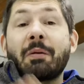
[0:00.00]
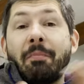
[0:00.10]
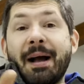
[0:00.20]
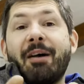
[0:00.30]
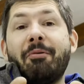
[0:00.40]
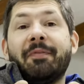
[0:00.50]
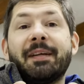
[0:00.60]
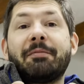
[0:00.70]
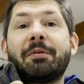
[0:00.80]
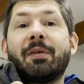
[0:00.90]
But hopefully
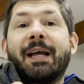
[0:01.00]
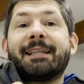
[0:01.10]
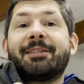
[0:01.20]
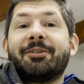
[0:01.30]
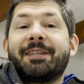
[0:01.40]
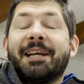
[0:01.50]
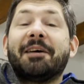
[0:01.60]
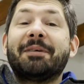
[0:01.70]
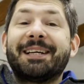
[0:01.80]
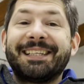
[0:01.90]
we will get to the
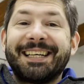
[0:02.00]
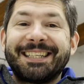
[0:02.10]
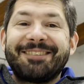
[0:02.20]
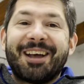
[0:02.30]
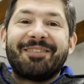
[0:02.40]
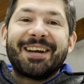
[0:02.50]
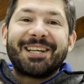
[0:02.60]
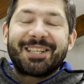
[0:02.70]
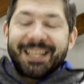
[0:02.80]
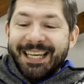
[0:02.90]
summer
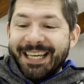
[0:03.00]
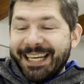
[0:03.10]
eventually.